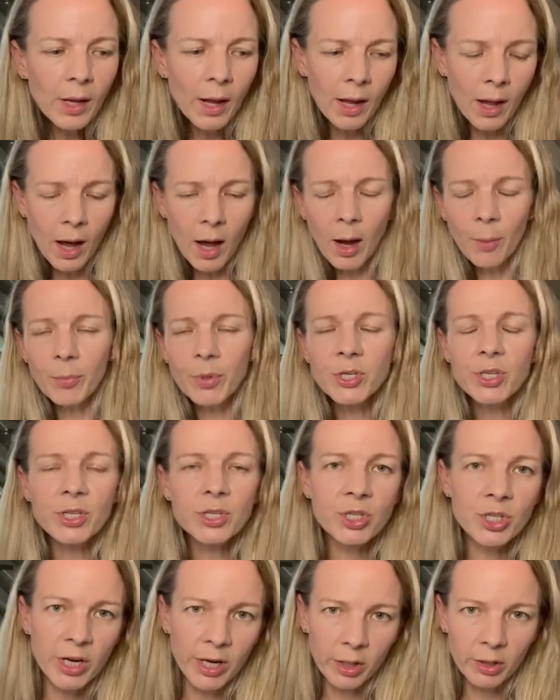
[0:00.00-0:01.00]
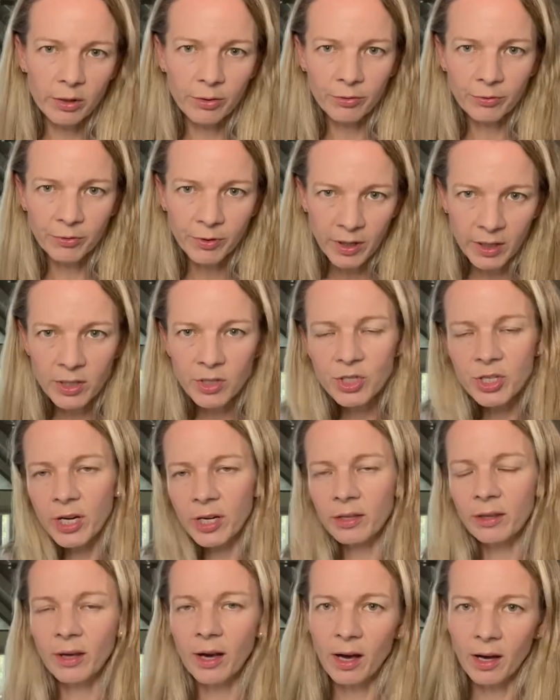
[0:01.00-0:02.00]
But just check the fit,
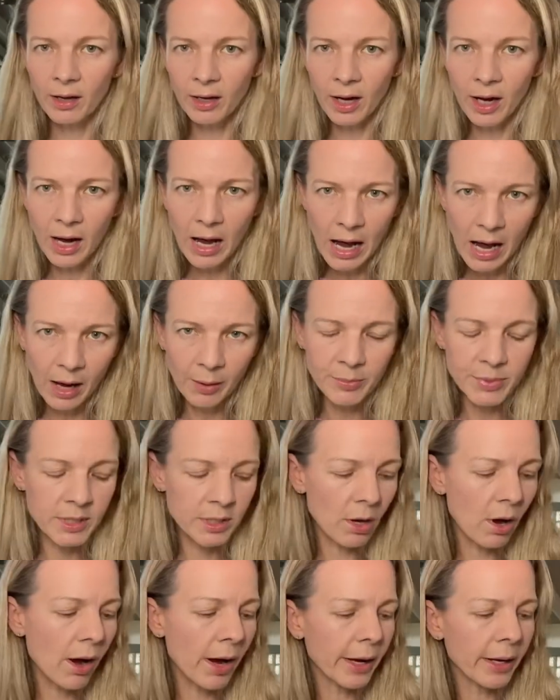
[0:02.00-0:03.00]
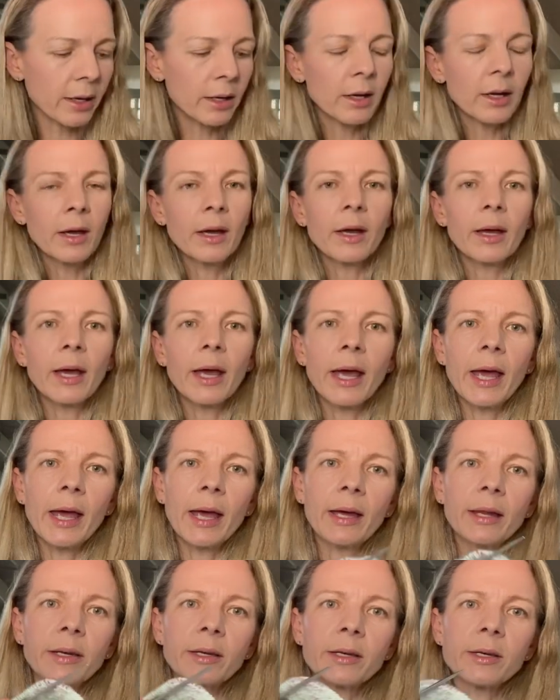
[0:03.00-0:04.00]
check the arm size,
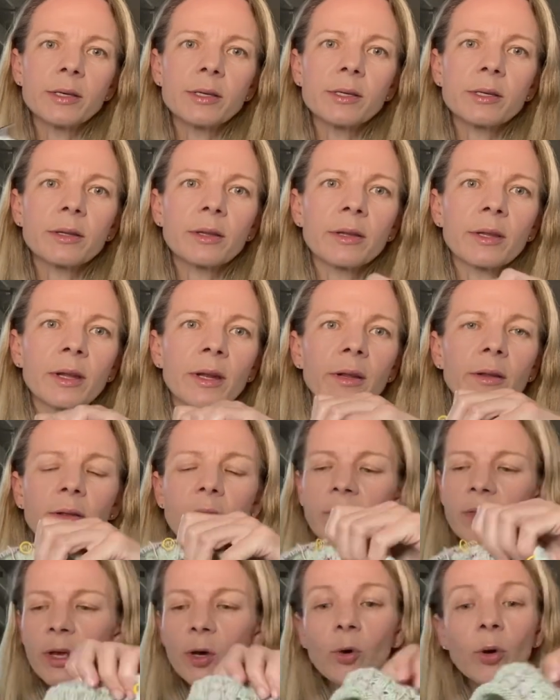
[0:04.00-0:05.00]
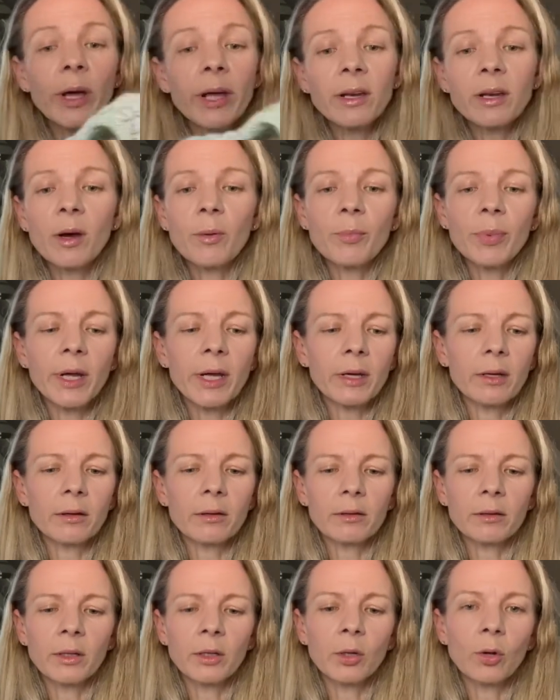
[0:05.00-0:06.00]
and that there'll end up being
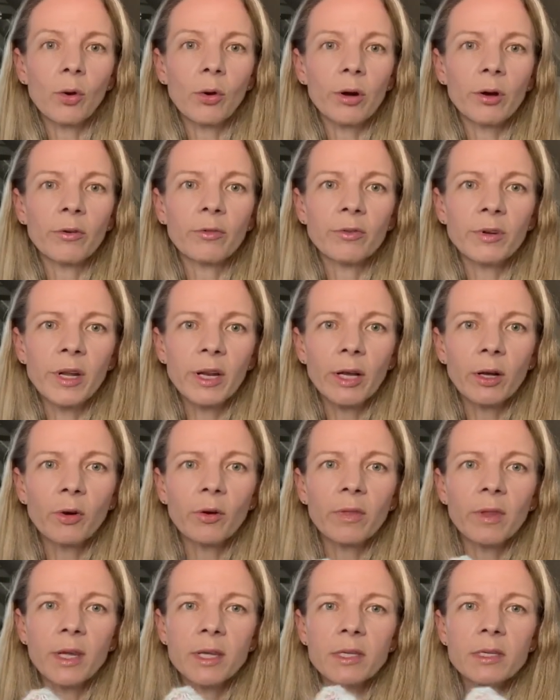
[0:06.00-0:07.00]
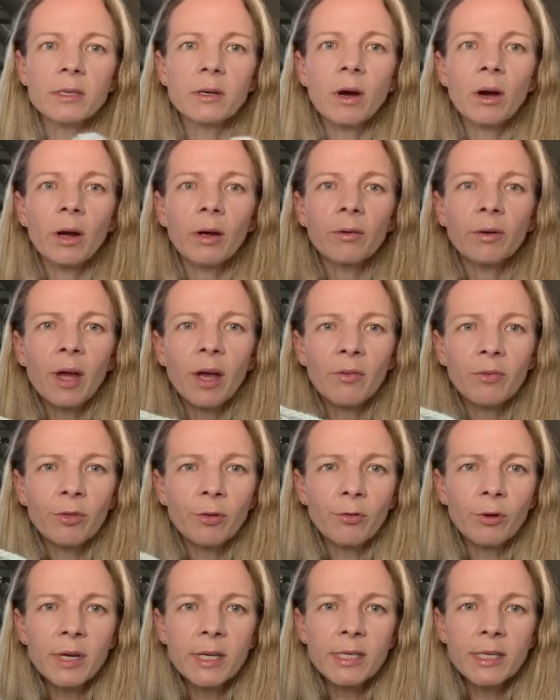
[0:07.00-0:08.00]
a lot of knitting on this. I have
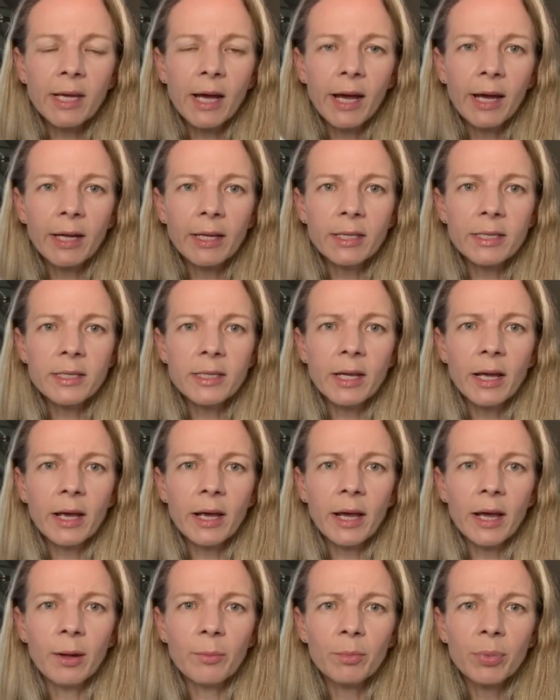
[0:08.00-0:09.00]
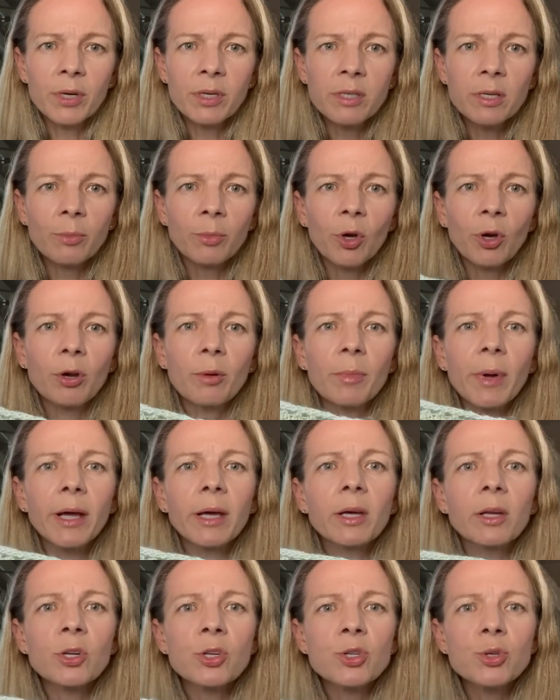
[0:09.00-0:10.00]
3 skeins, and because I'm going to
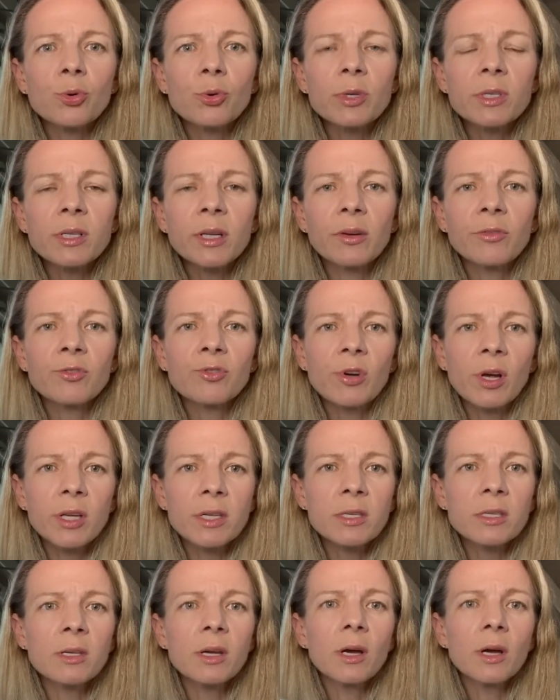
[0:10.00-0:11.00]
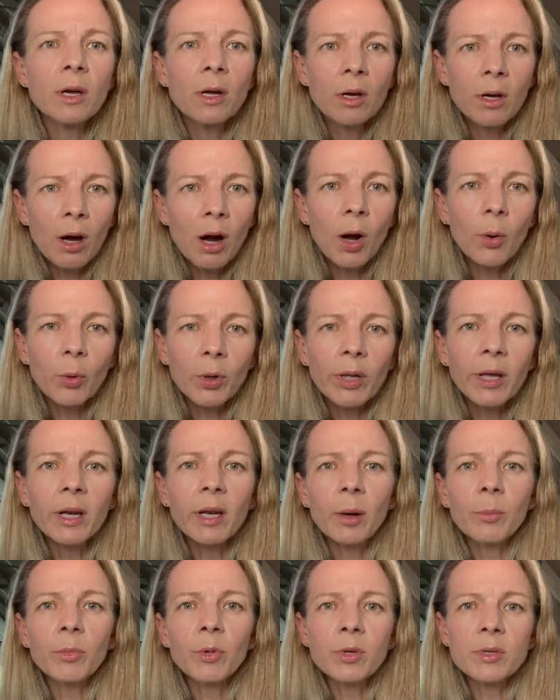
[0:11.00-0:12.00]
make it a short sleeve dress, I will end
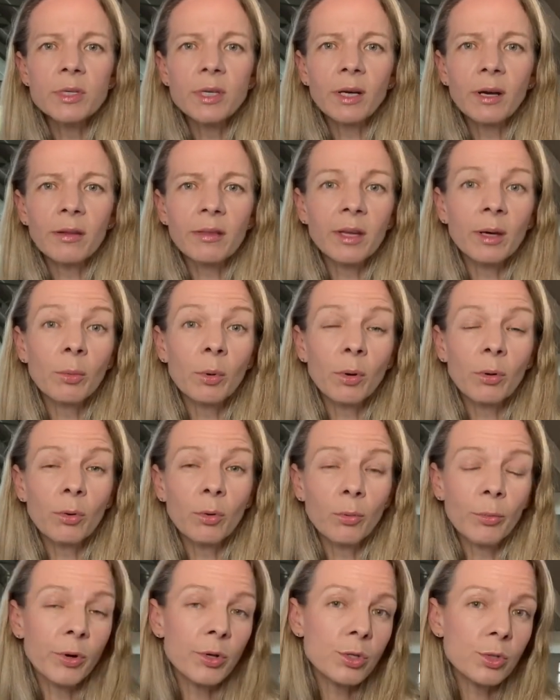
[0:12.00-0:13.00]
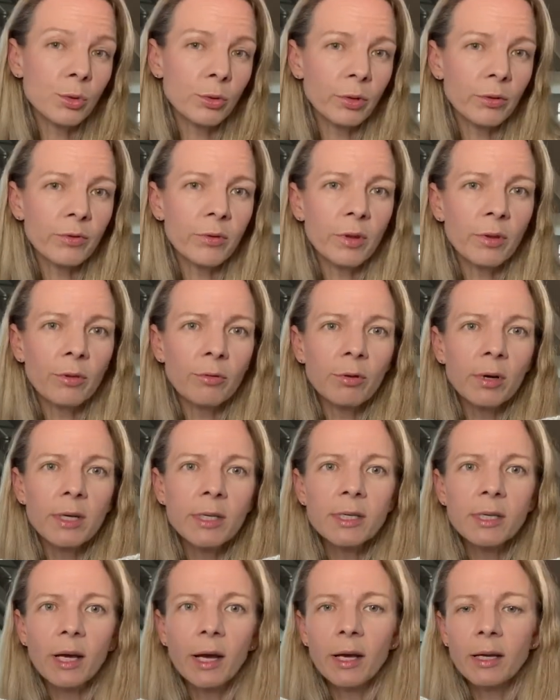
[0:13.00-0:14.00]
up using, I think, almost all of the 3
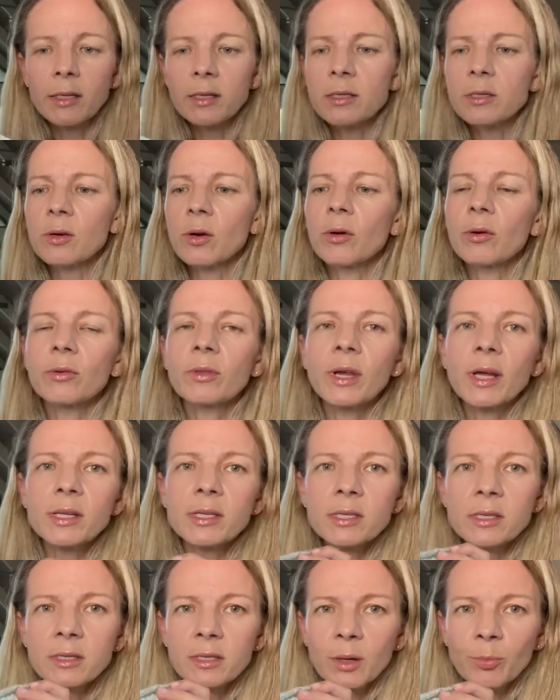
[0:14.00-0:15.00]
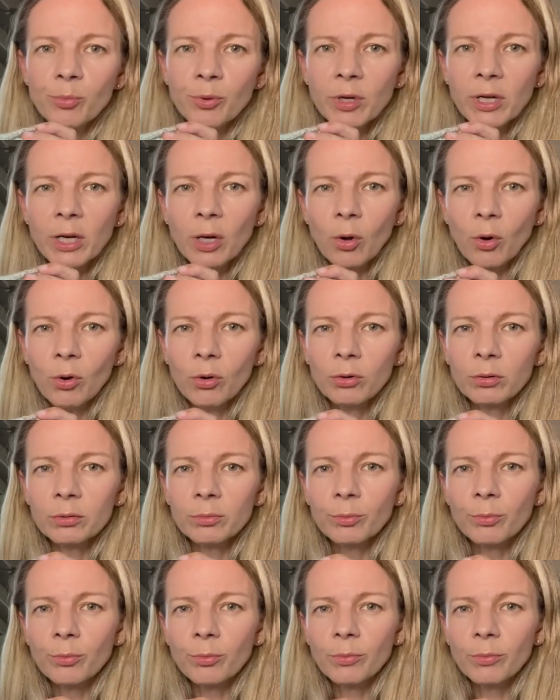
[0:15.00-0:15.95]
skeins. So that's a pretty long,